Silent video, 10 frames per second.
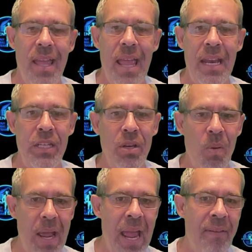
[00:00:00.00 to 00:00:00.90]
and you
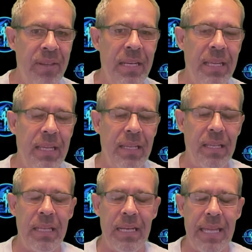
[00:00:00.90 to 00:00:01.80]
don't have any
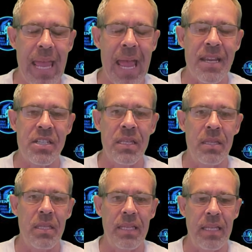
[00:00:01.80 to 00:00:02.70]
cash
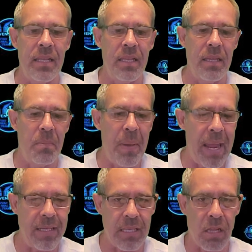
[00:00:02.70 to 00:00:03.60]
in the
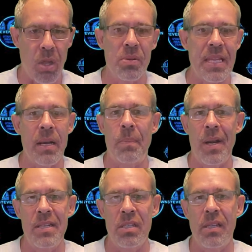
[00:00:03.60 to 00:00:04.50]
bank to close that
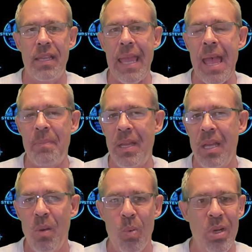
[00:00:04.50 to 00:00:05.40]
appraisal gap,
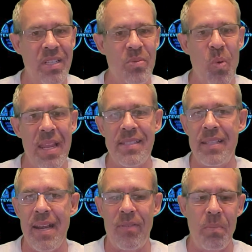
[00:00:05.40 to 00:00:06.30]
we're just
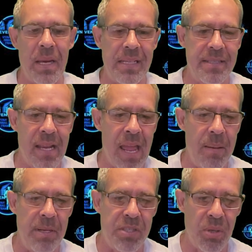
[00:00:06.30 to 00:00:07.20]
wasting everybody's
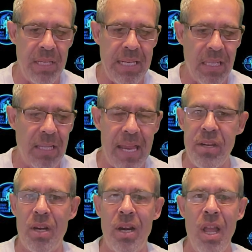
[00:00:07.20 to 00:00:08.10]
time. And so you need a
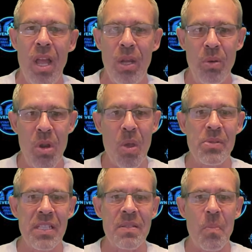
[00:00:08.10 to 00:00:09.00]
lender who knows
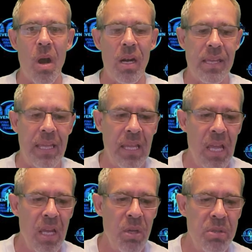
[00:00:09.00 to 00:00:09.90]
this market,
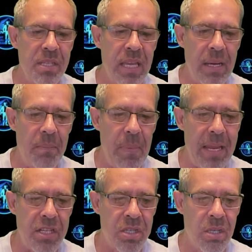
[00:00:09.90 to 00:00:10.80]
who's going to
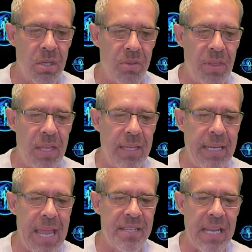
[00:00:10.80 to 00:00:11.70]
make sure that he
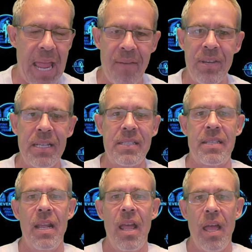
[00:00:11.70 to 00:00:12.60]
has
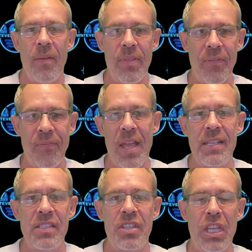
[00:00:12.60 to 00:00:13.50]
evidence of the
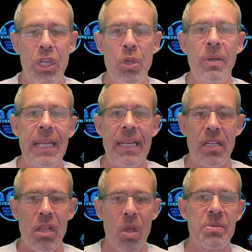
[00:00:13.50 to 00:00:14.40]
funds that you need to
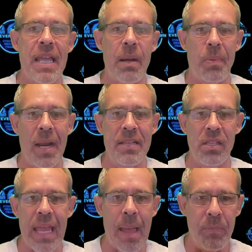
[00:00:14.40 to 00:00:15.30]
close that appraisal
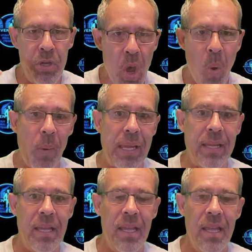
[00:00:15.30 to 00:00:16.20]
gap,
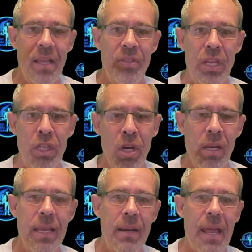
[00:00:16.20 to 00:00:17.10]
knowing that you're
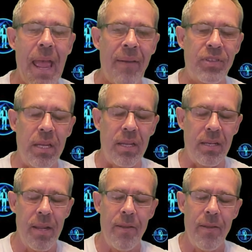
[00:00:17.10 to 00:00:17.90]
going to have to